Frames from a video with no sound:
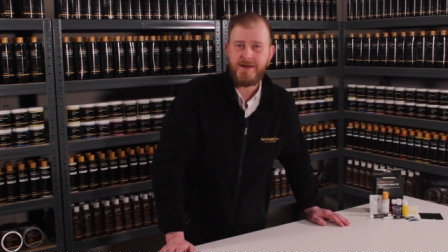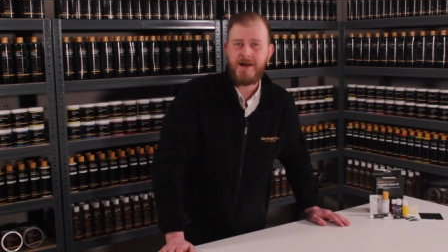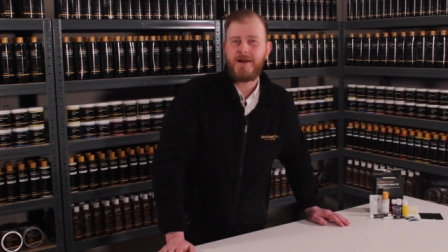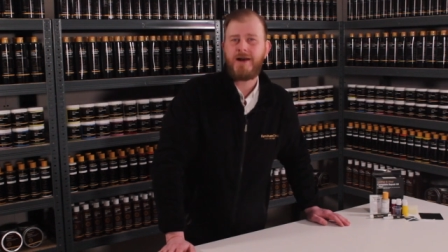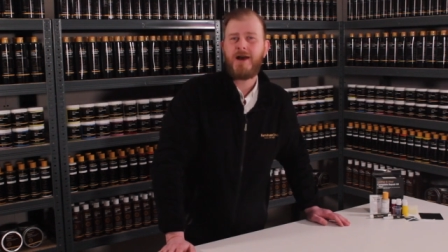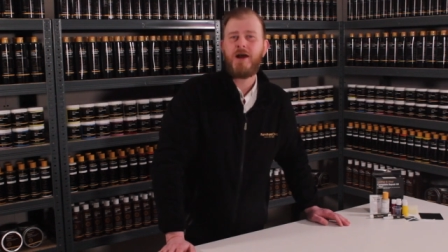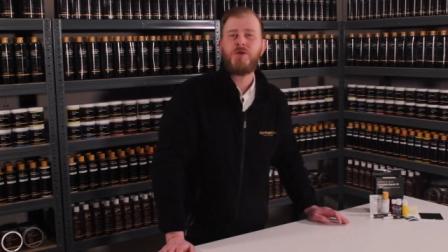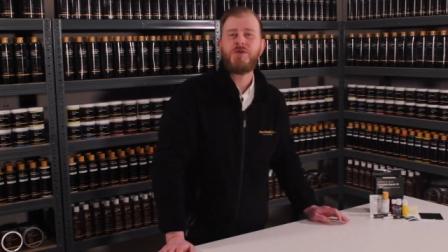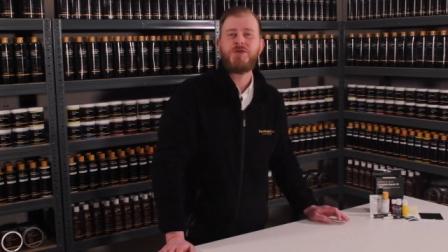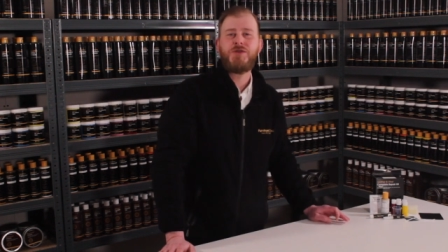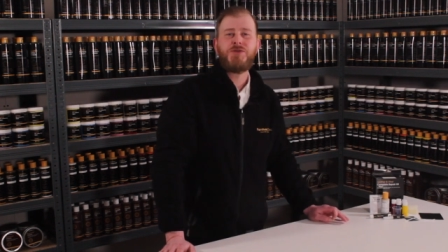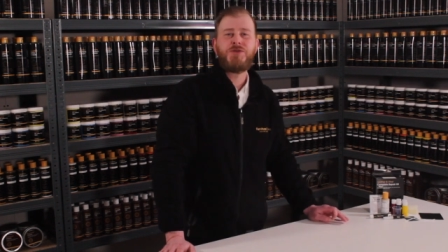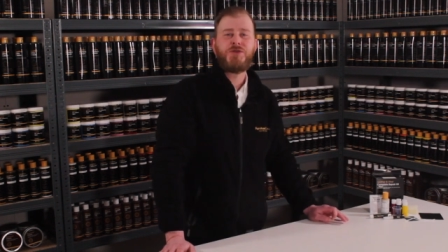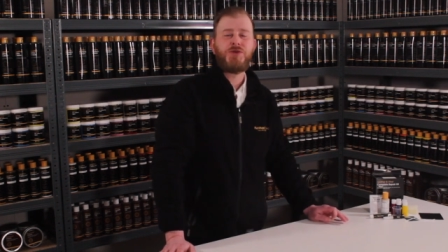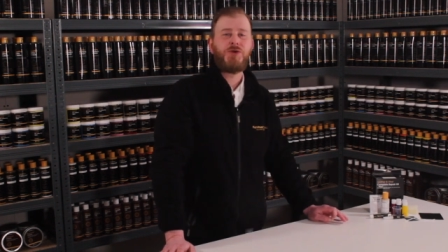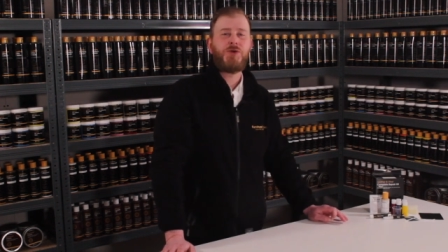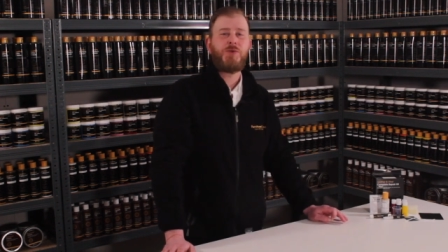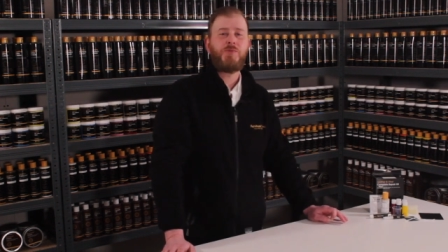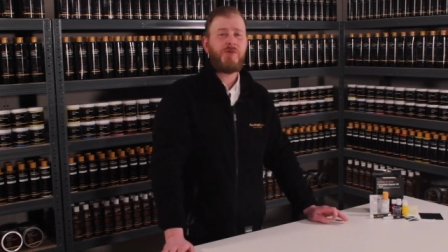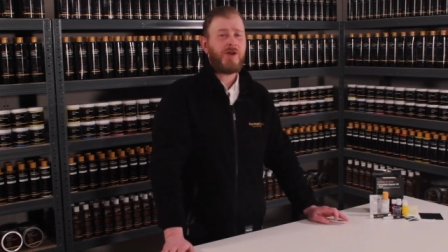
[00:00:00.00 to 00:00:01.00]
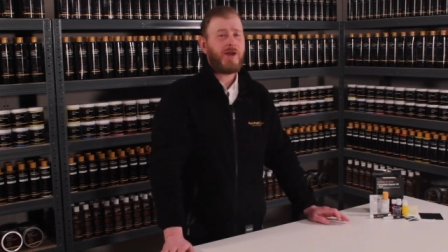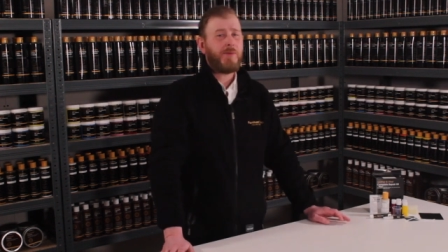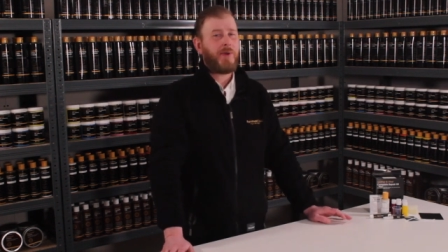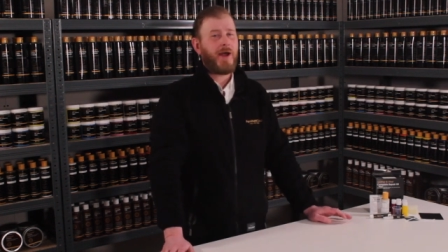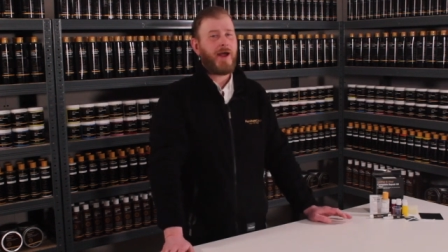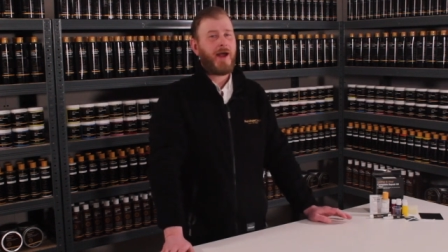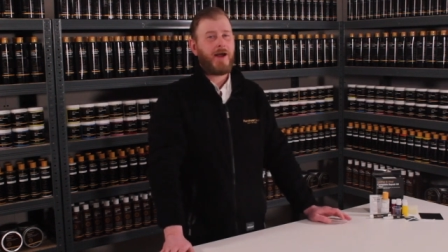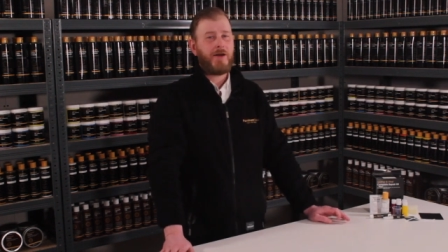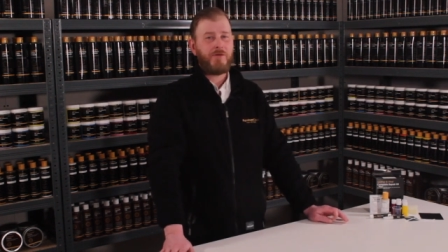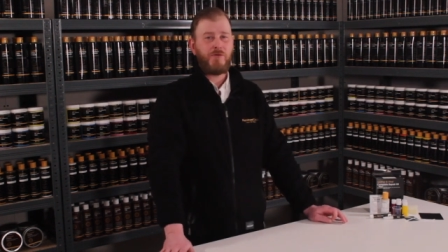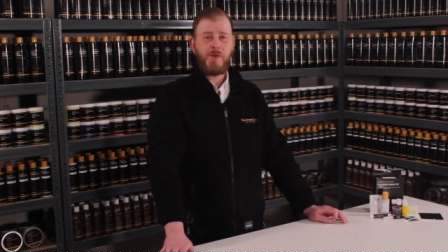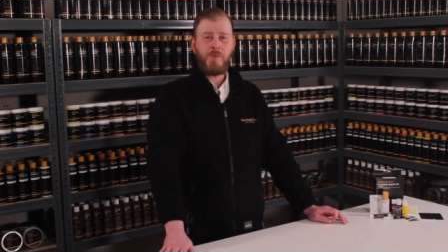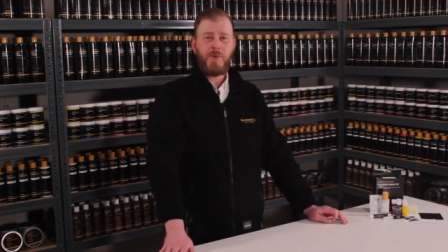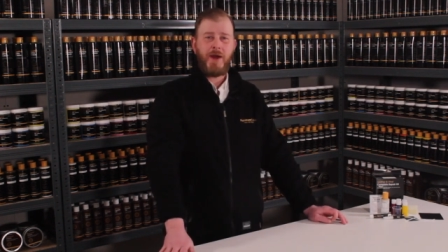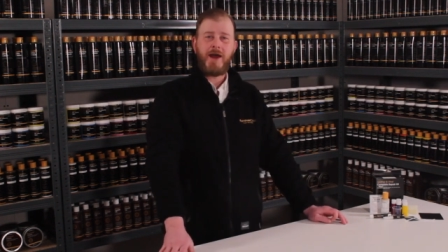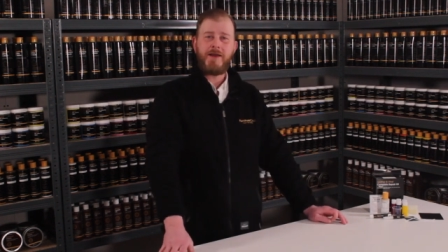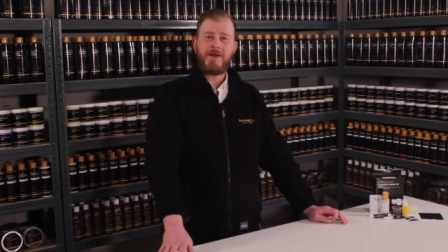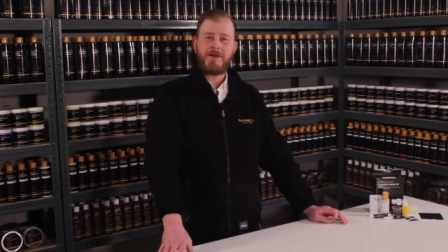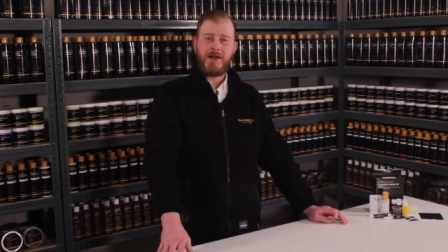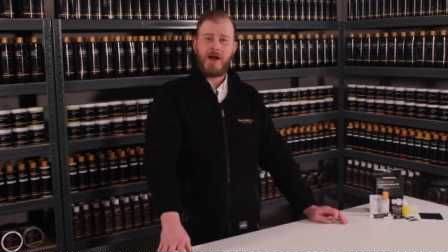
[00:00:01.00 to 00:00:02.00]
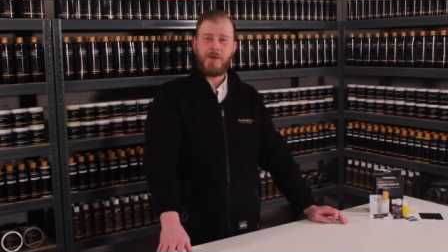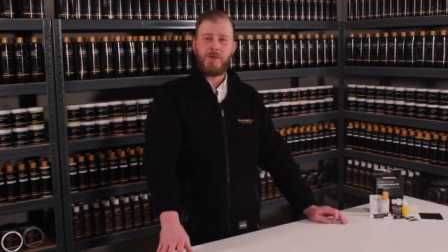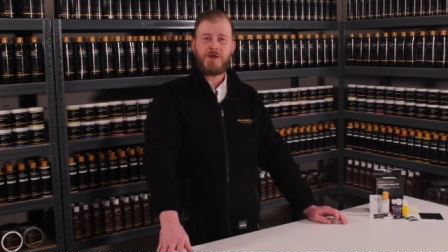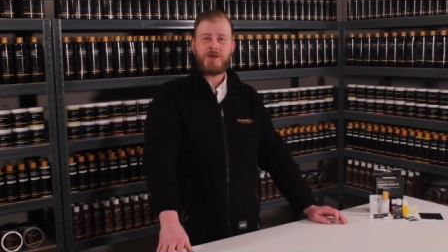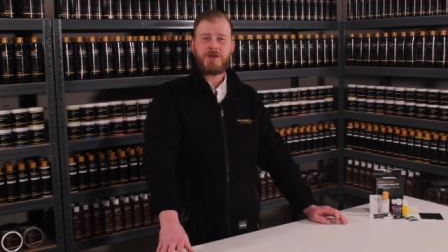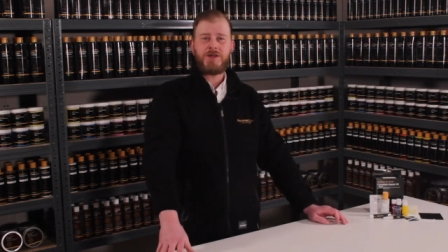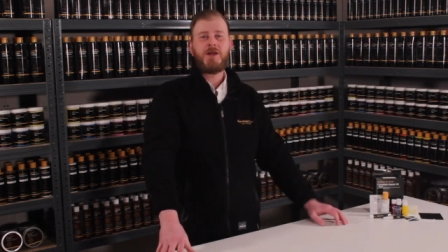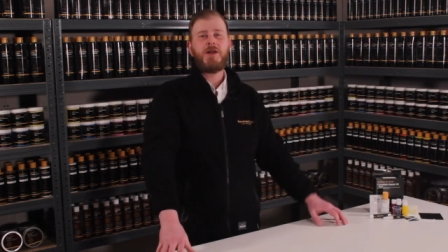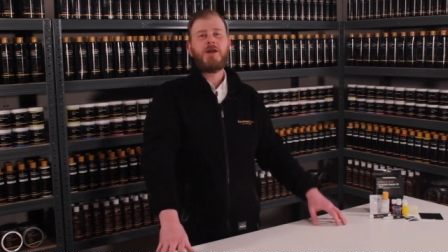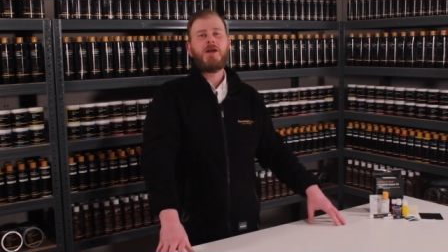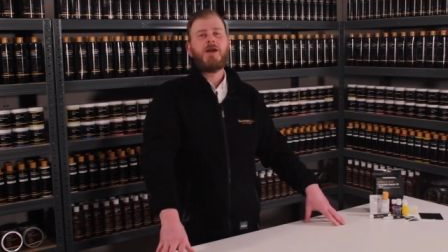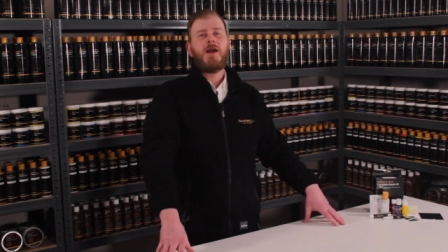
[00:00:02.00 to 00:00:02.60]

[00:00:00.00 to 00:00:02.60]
that allows you to prepare and repair the damage